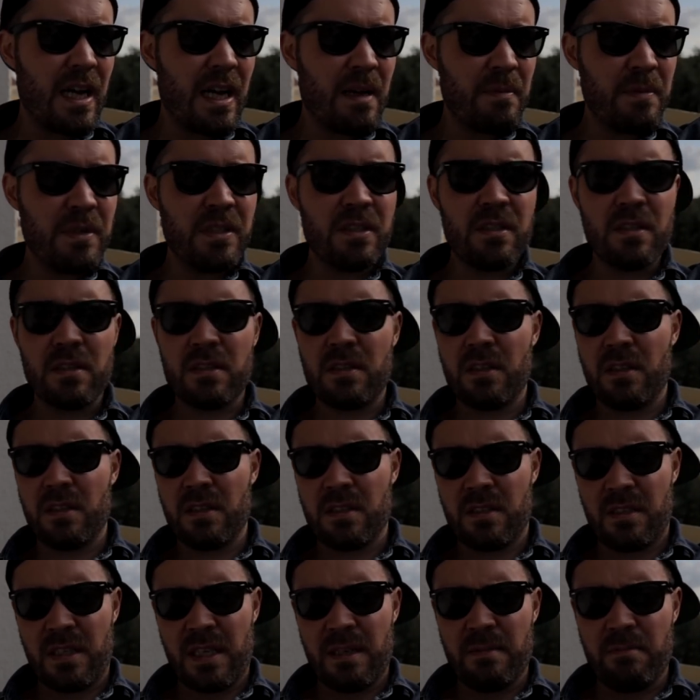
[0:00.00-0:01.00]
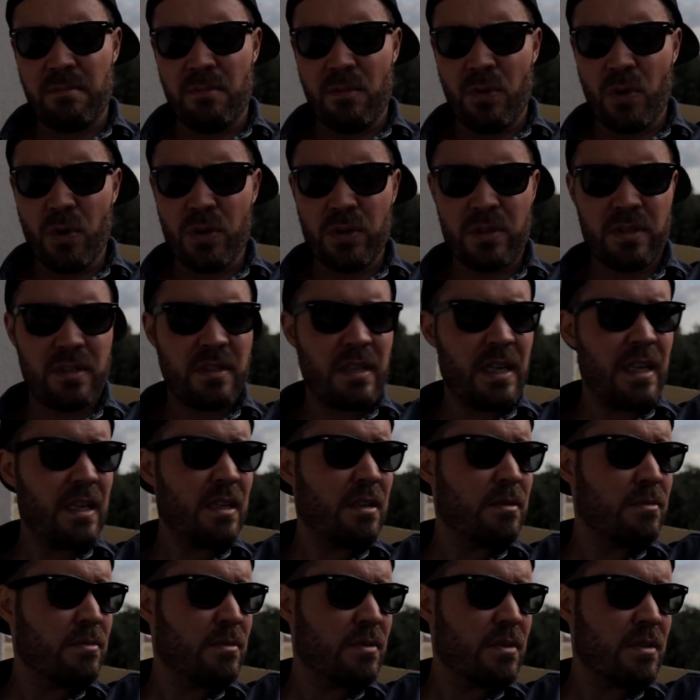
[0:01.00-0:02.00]
I mean, to a certain extent, most
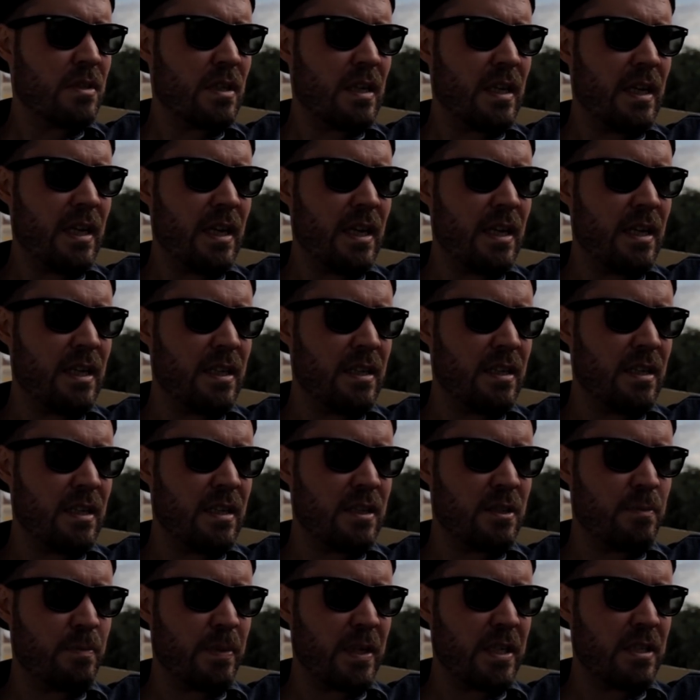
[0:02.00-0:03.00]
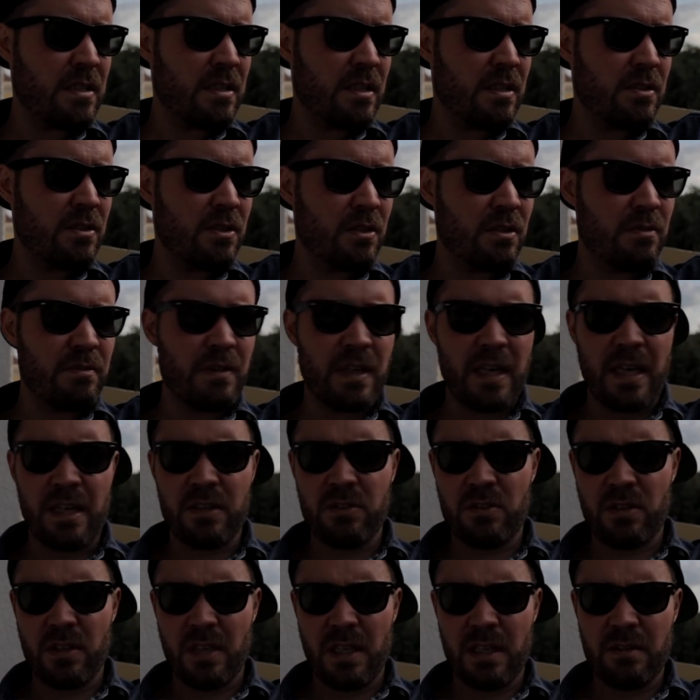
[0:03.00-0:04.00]
denims, especially sort of the
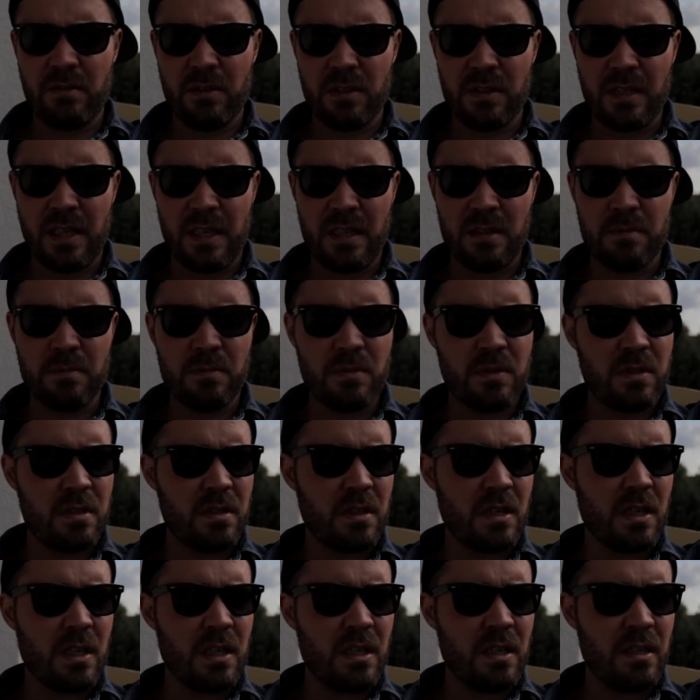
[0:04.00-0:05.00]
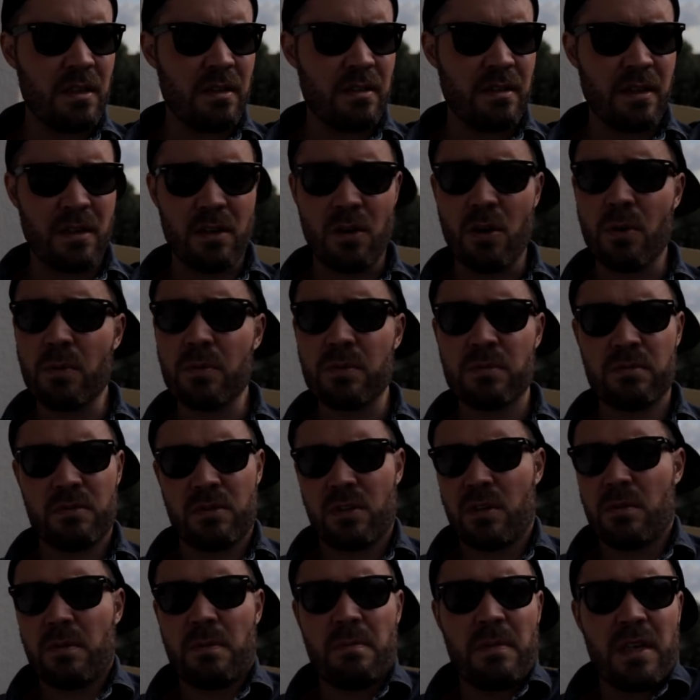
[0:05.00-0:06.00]
entry level denims, they're always
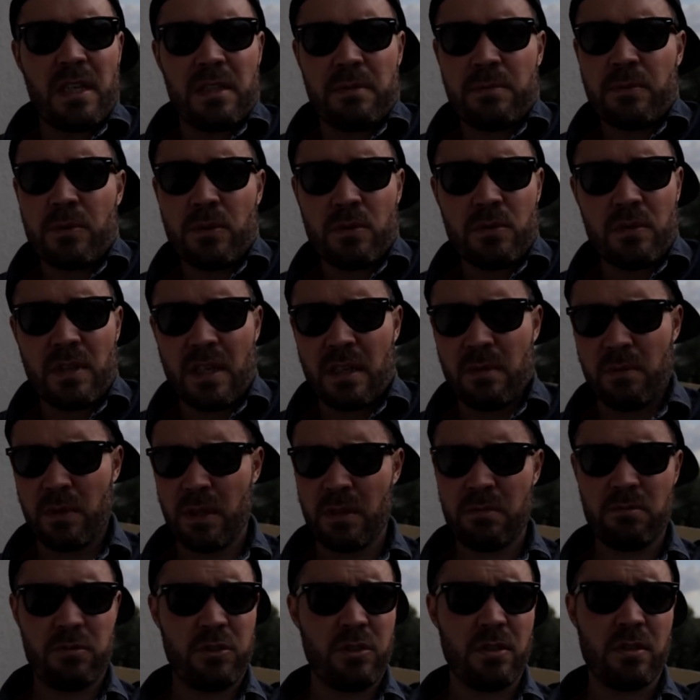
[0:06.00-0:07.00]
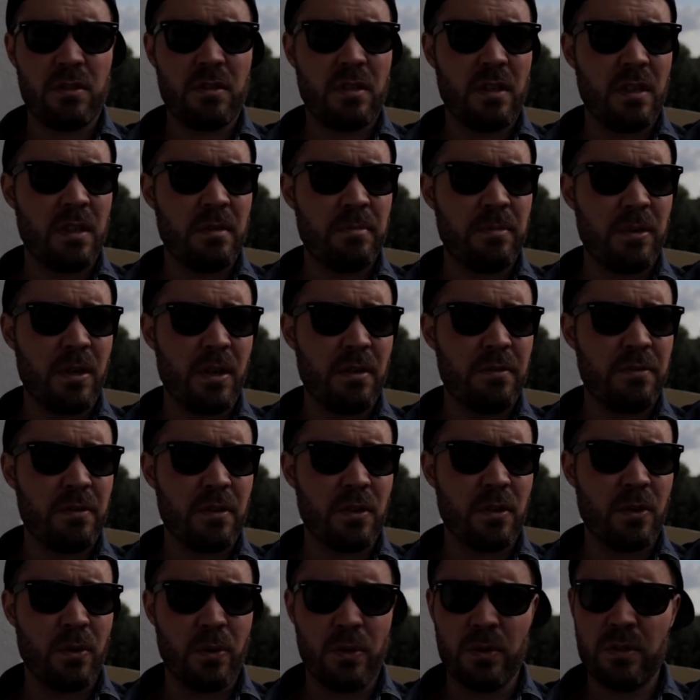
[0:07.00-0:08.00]
going to be mass produced anyway. It's just uh, par for
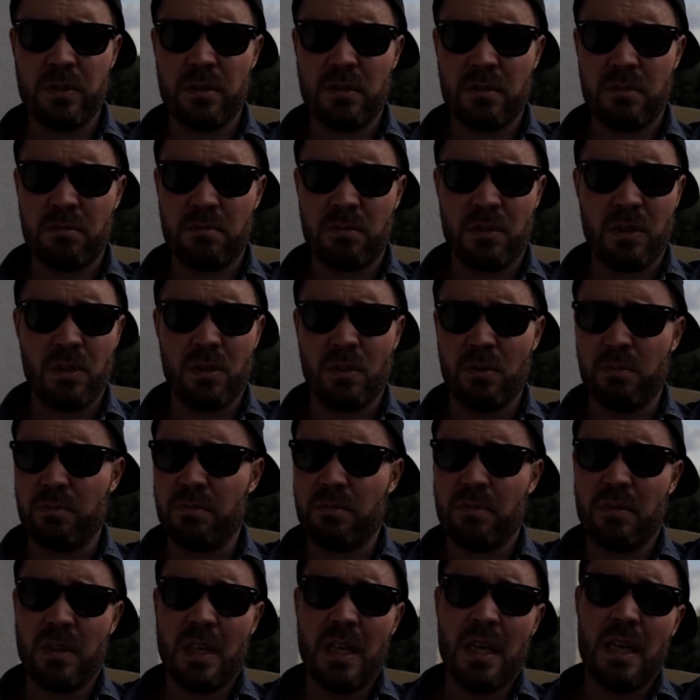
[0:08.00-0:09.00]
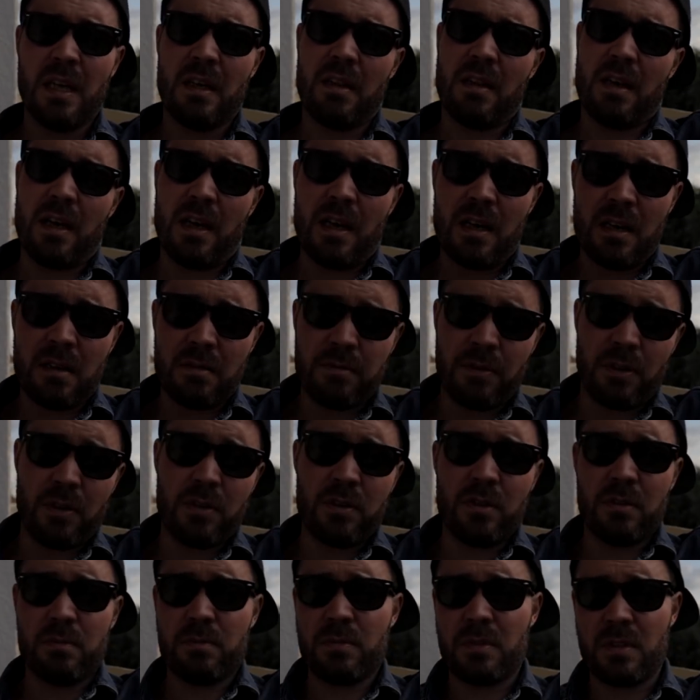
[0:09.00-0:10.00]
the course. You know, the higher
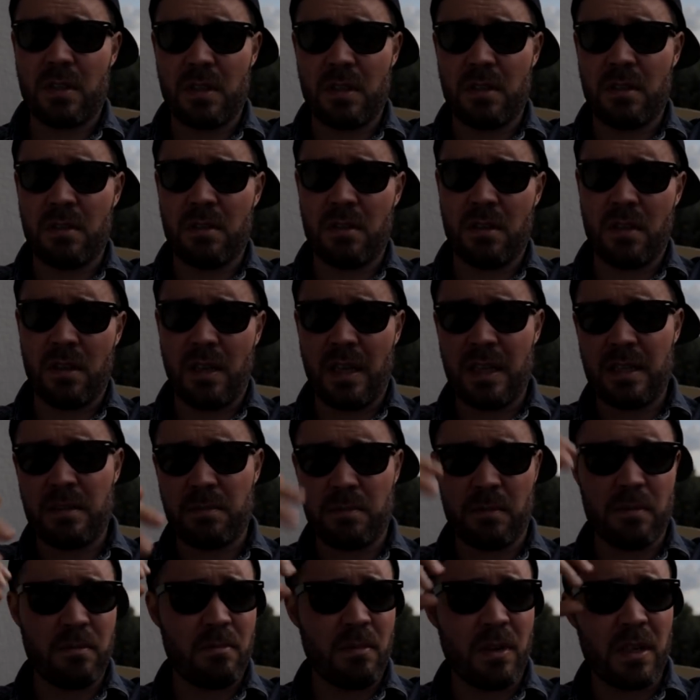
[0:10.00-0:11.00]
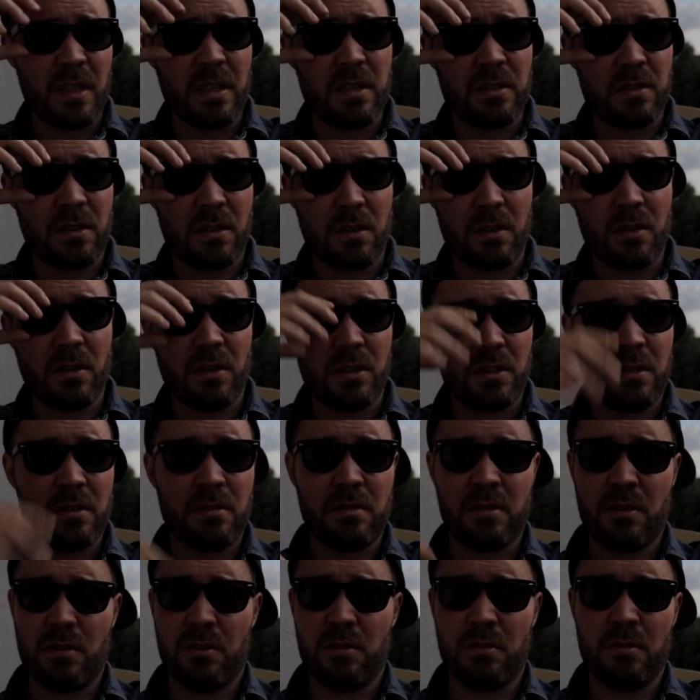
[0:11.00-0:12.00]
volumes, the the less money it's going to
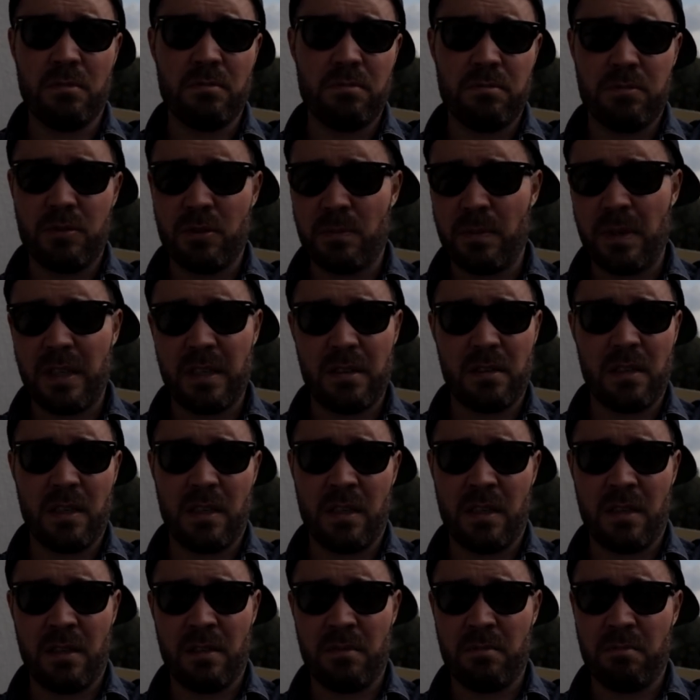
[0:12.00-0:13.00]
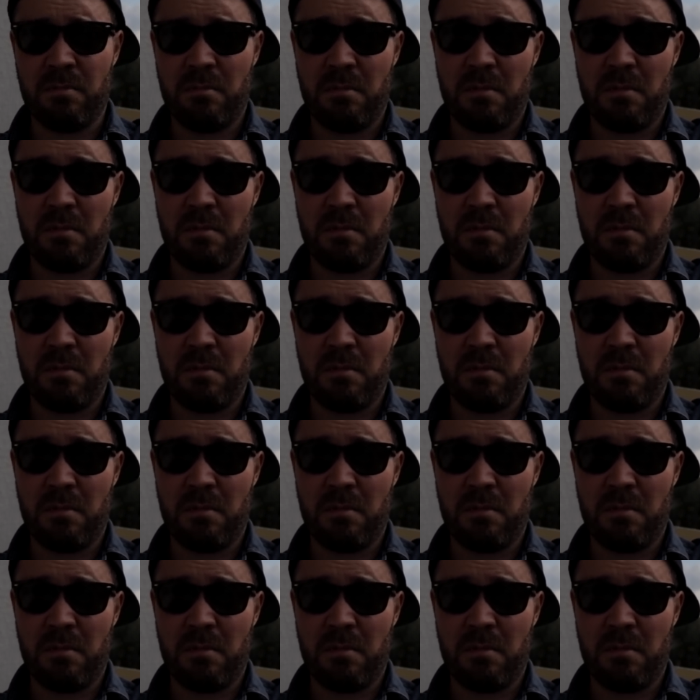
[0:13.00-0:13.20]
cost to to make uh,